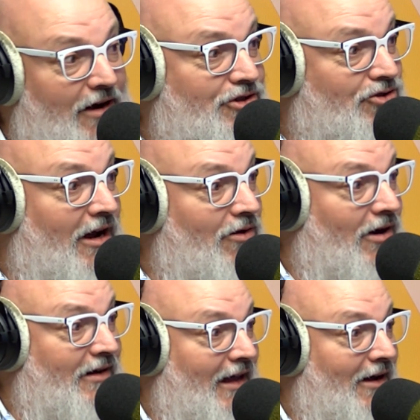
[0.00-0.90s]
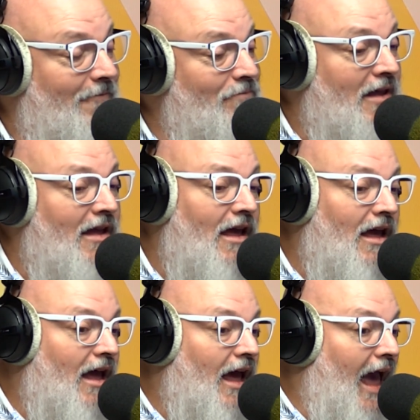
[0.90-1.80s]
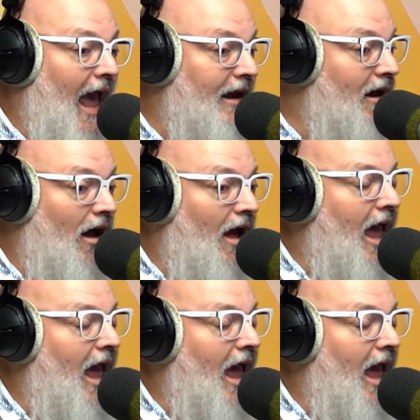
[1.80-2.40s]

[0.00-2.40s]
around Australia right now, and